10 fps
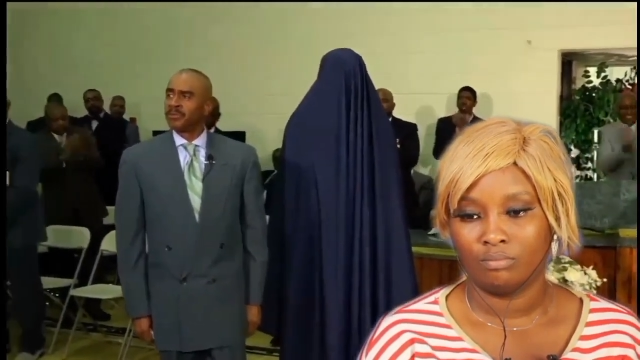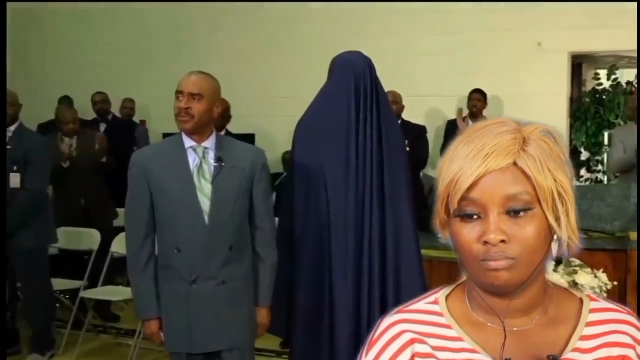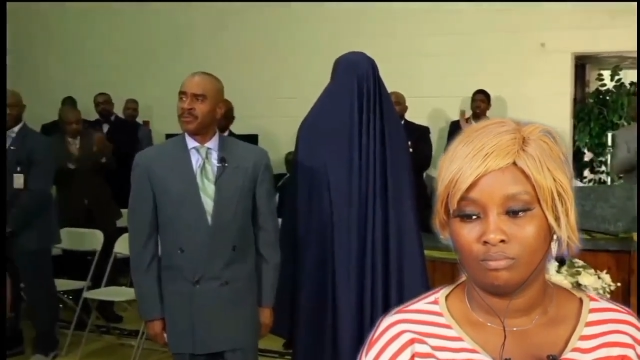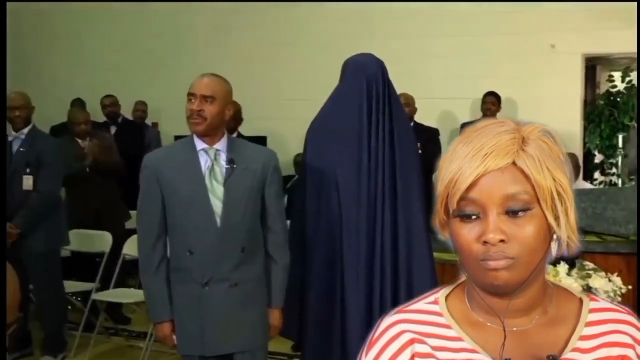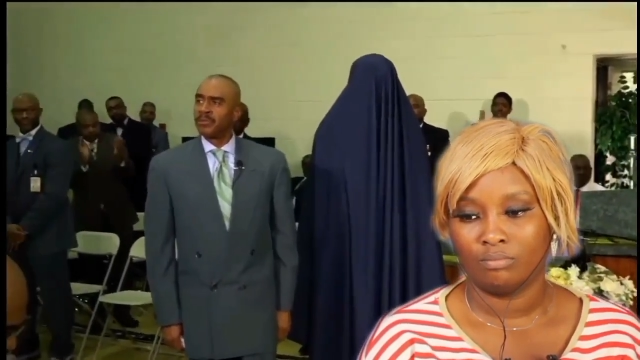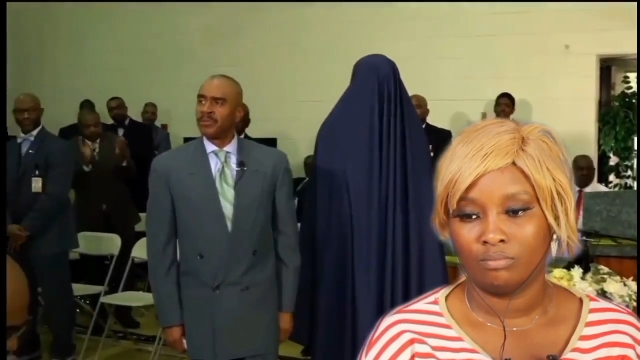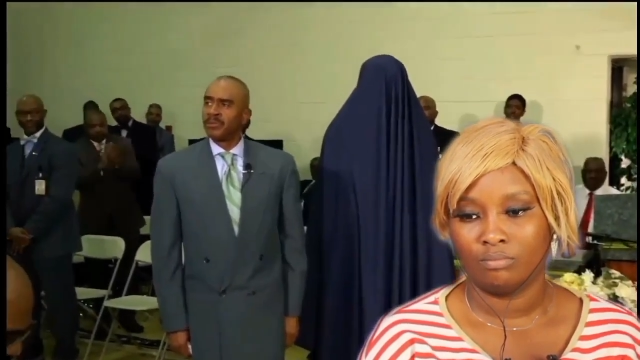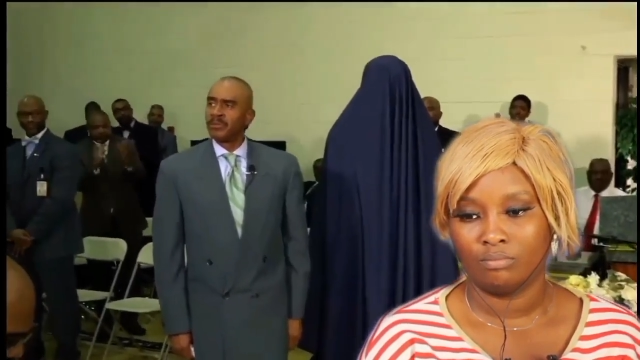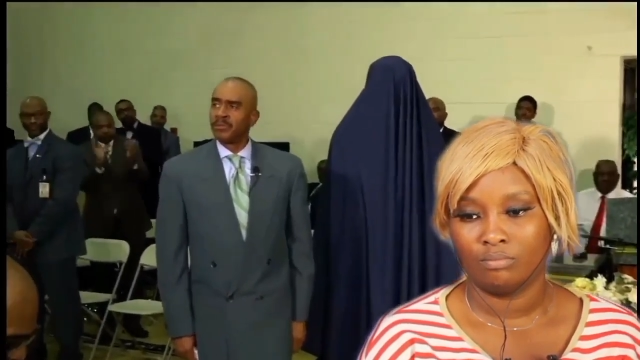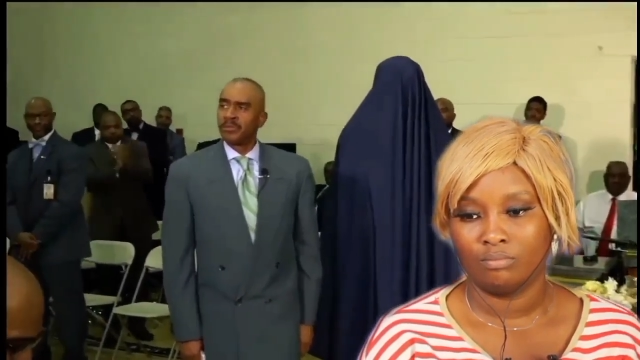
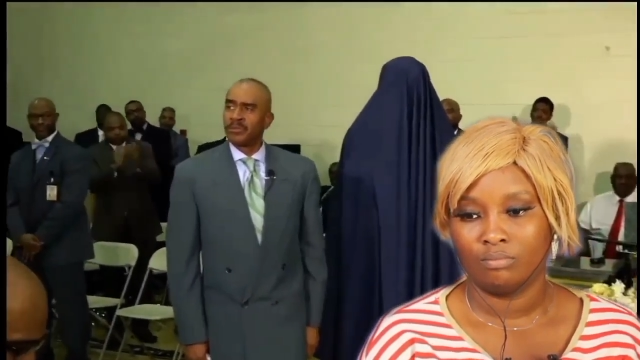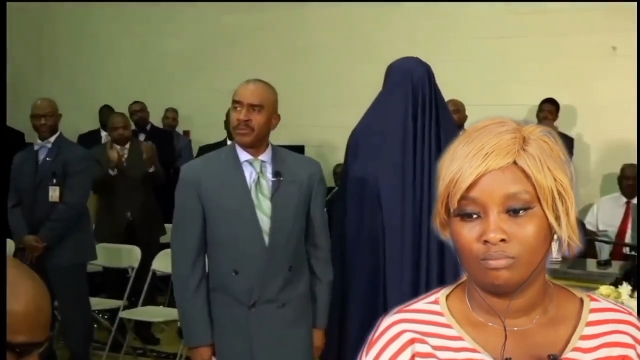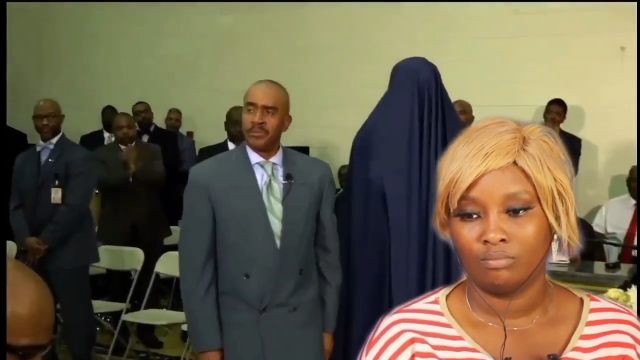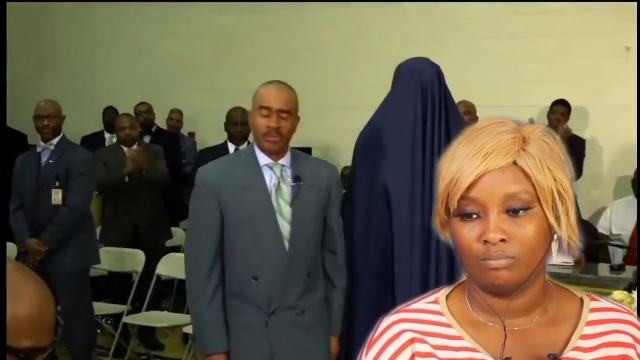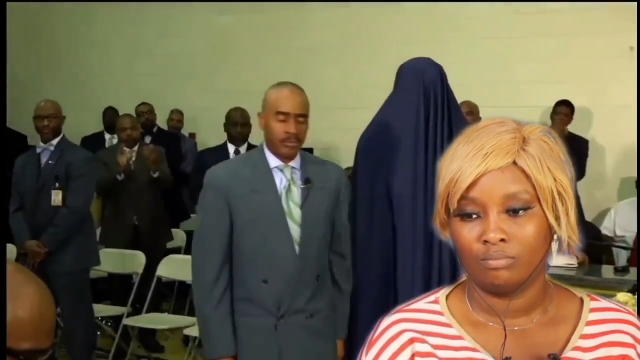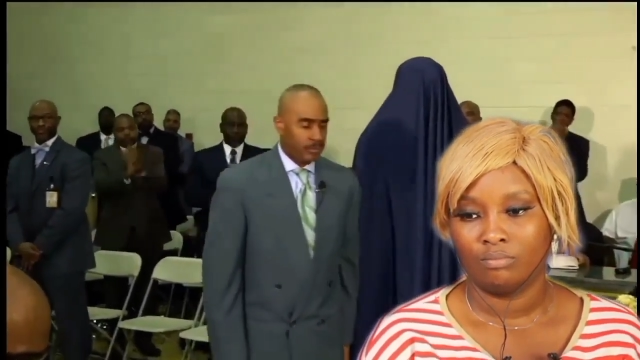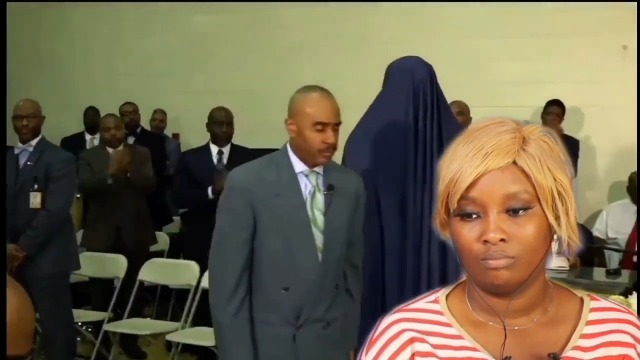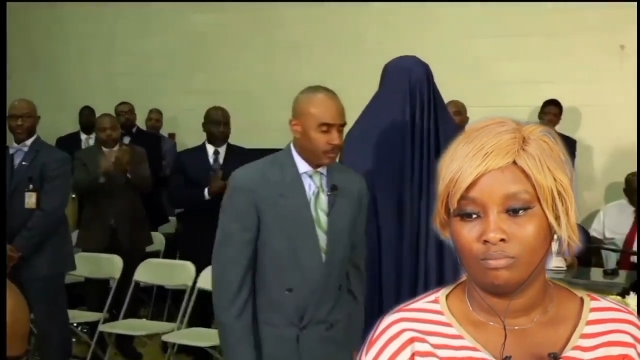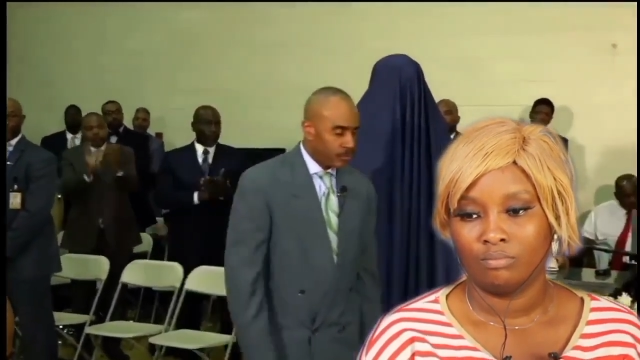Nobody speaks.